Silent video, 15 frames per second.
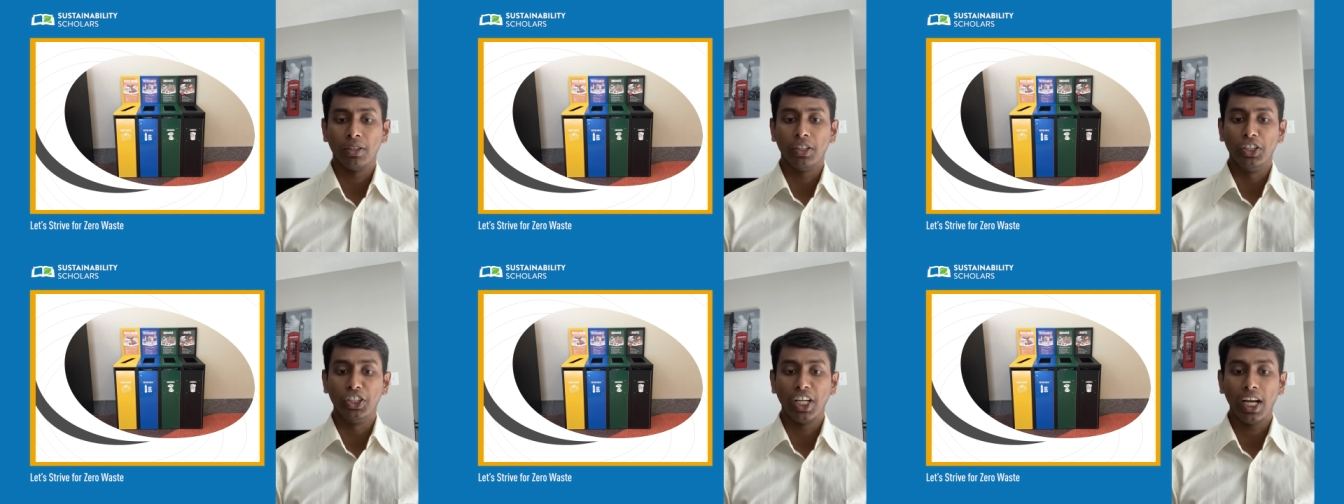
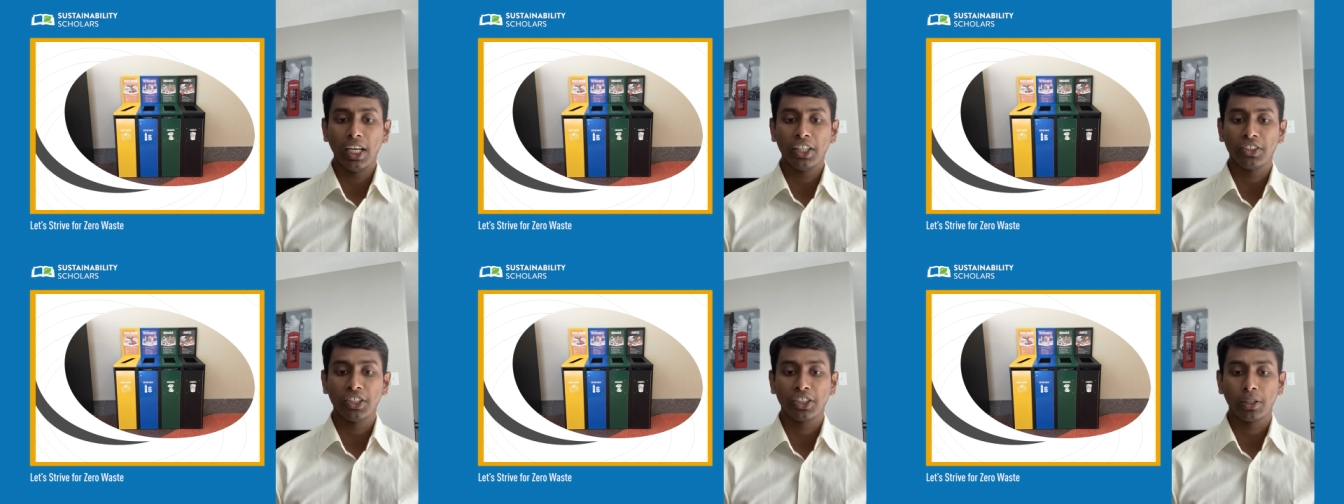
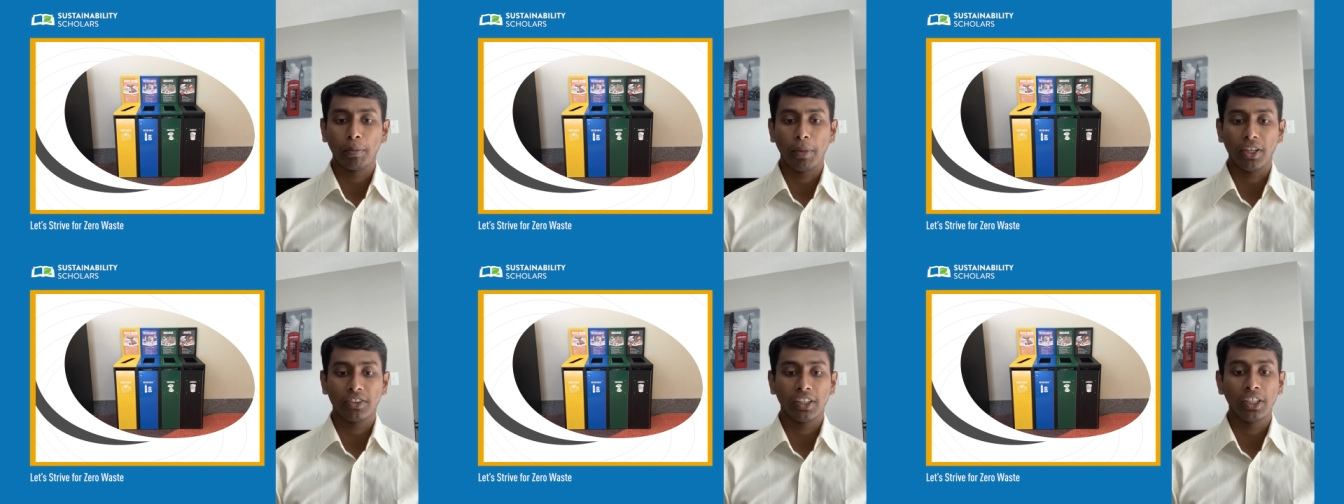nearly
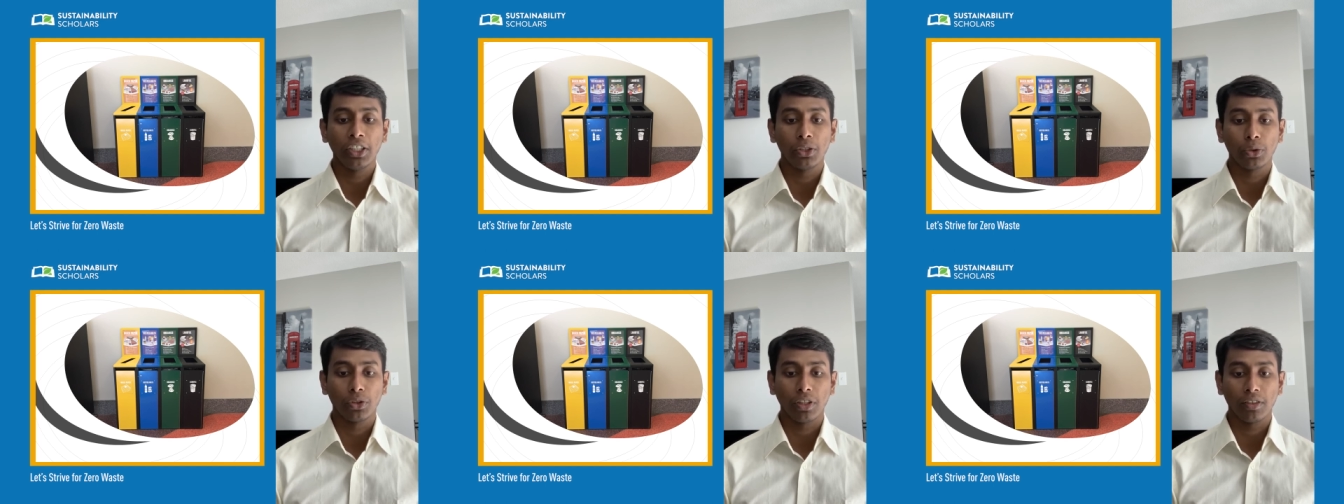60%
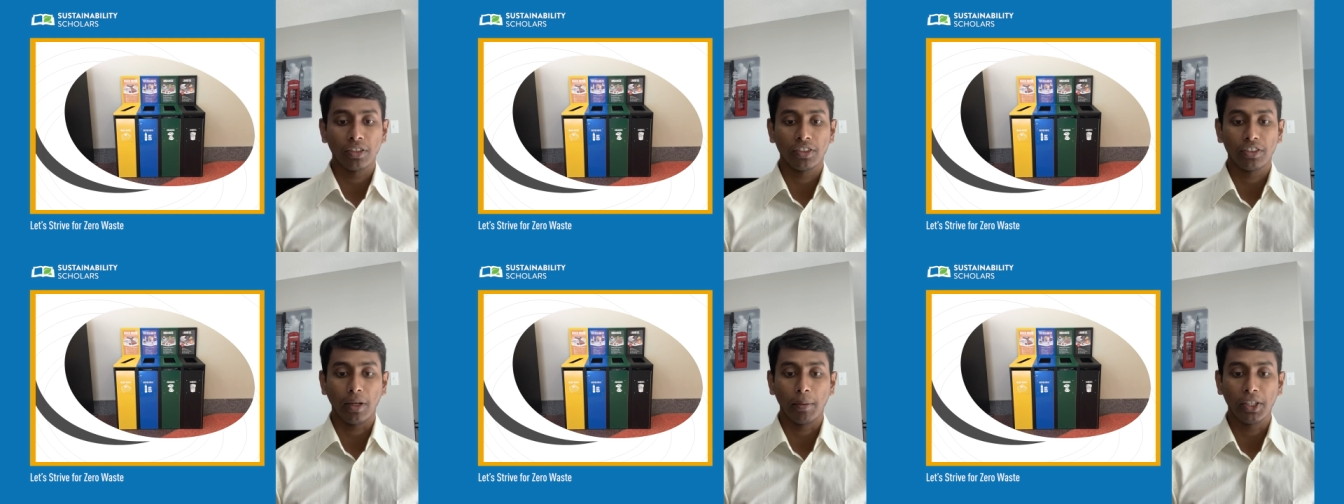in
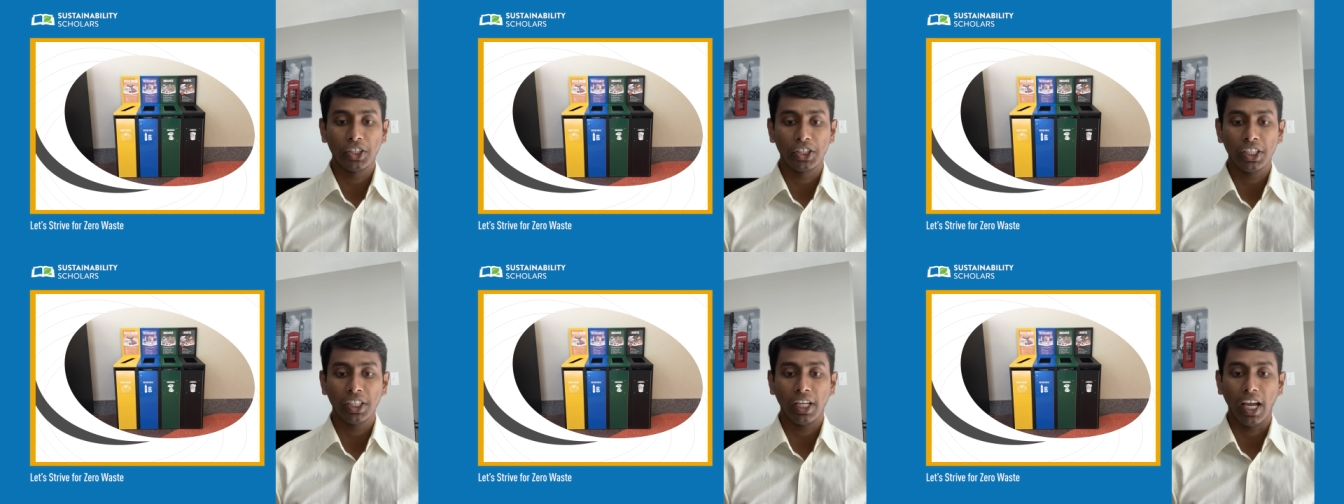
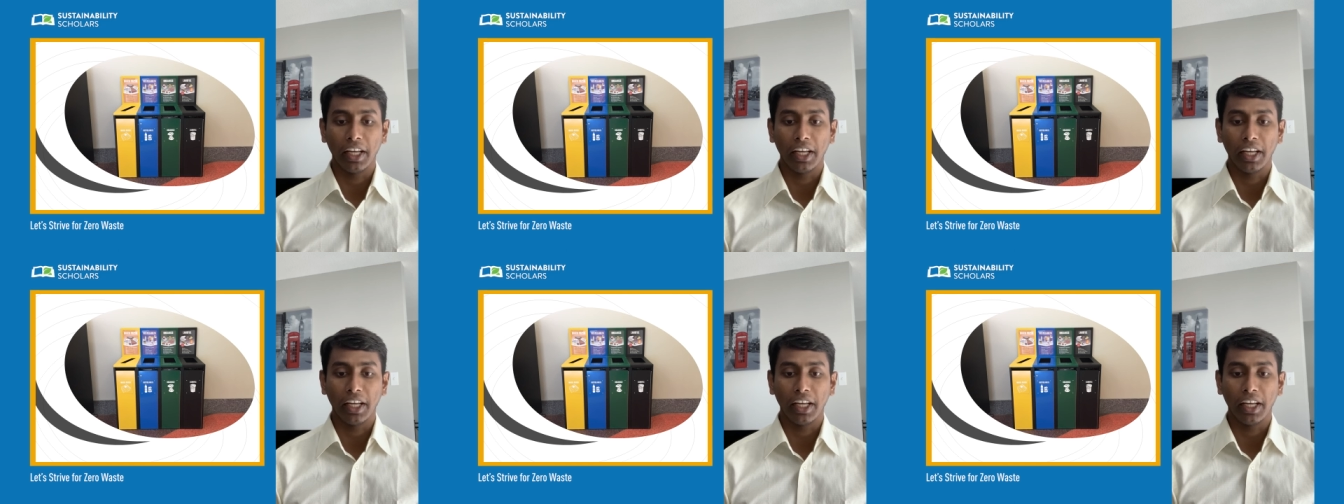2017